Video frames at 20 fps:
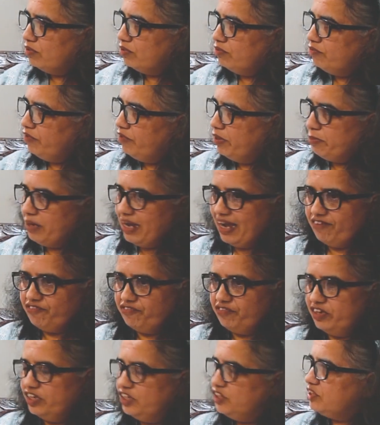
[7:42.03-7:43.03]
We may have
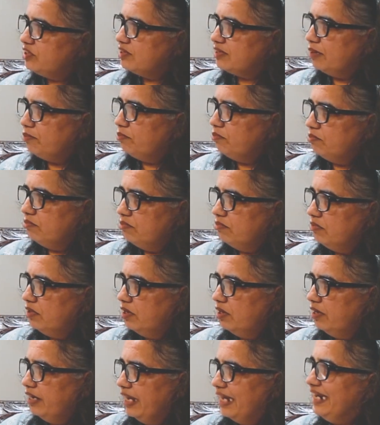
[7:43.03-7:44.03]
finished some
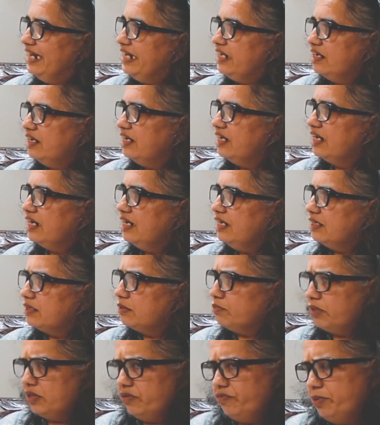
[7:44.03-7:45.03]
elite degrees,
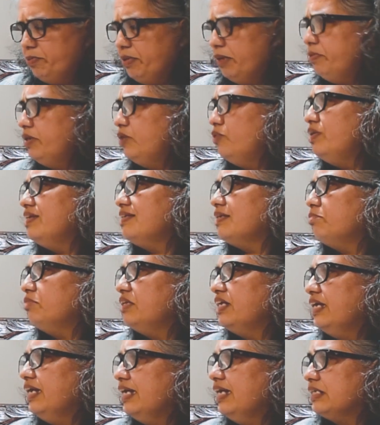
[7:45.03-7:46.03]
but we may be doing
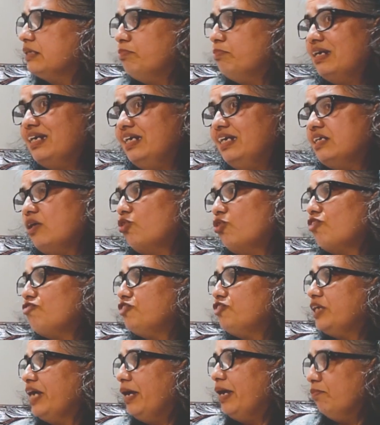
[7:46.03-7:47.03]
something else, but it's out of
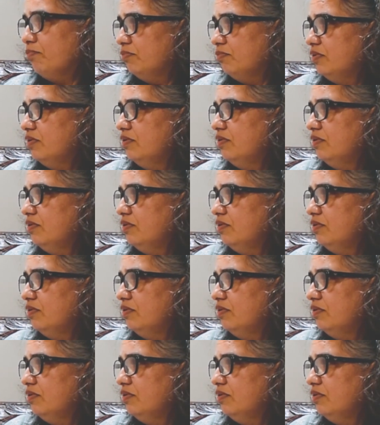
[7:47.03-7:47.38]
shame.